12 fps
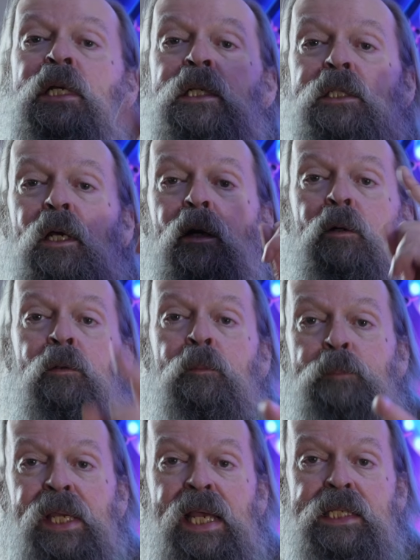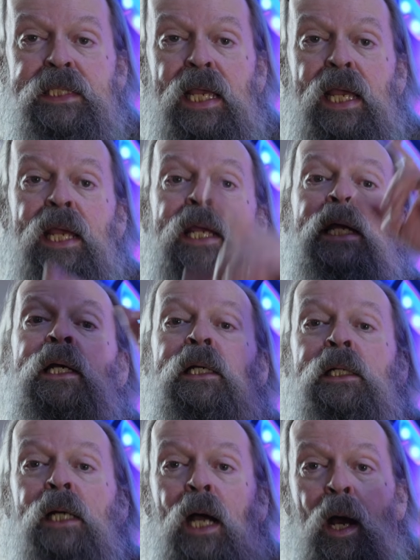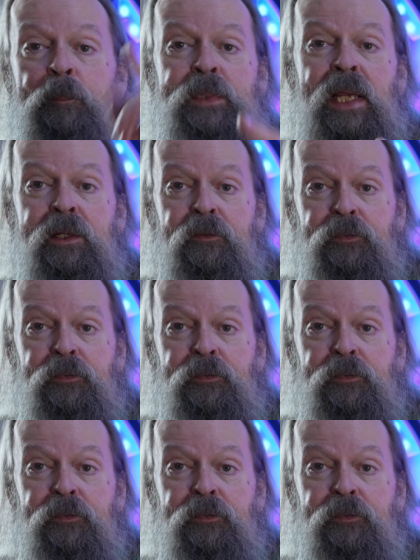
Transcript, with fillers: So PSA, update your